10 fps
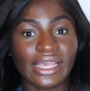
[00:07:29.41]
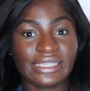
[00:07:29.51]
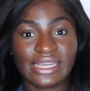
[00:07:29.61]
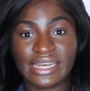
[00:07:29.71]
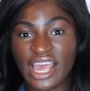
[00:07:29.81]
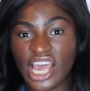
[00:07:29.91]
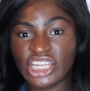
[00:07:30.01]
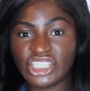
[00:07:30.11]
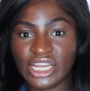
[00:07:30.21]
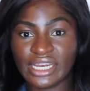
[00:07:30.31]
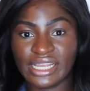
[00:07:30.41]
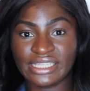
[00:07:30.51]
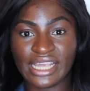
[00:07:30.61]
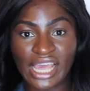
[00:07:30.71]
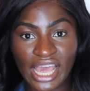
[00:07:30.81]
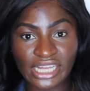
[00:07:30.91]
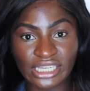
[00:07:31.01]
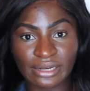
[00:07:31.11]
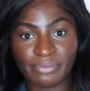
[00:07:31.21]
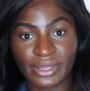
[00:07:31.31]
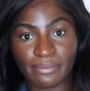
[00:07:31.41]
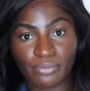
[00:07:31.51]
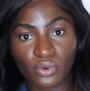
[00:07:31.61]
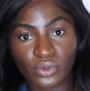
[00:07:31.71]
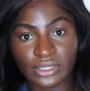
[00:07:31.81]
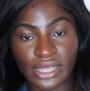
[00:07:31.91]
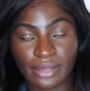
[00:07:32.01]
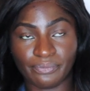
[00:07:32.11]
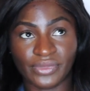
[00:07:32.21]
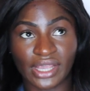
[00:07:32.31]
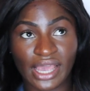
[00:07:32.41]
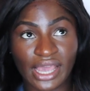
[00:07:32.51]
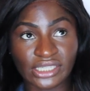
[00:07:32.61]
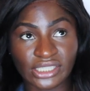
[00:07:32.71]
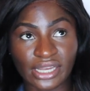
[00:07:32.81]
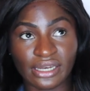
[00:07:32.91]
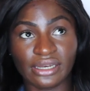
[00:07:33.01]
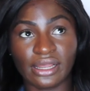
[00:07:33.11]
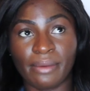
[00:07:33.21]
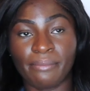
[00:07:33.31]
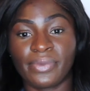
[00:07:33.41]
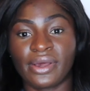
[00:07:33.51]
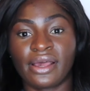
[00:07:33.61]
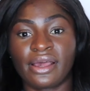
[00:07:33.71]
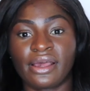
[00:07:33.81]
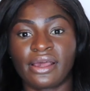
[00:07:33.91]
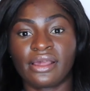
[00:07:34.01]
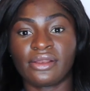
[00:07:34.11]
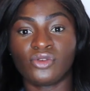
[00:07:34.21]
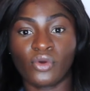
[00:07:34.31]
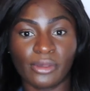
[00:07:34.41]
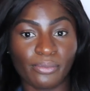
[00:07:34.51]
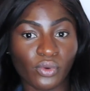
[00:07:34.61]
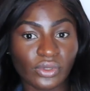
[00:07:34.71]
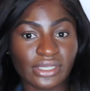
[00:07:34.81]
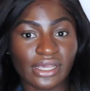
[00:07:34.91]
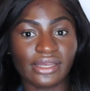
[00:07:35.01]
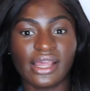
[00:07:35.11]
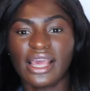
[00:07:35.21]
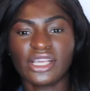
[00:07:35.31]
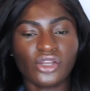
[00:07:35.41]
Is it urgent but important, urgent but not important?